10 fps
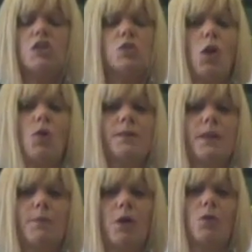To open
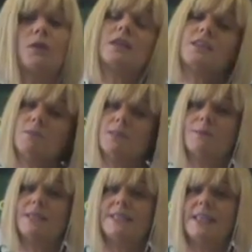the bow,
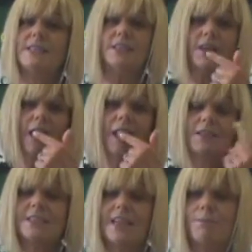sometimes it's easier
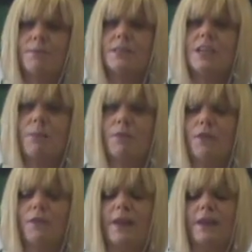to dampen the top of
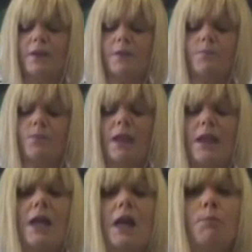your finger.
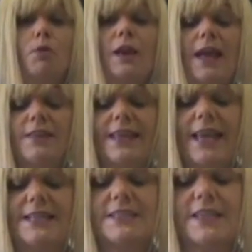Pull out the
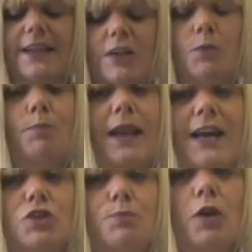inside loop, but
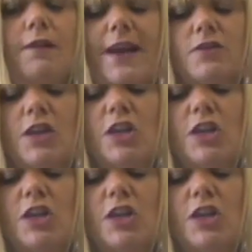as you pull it out,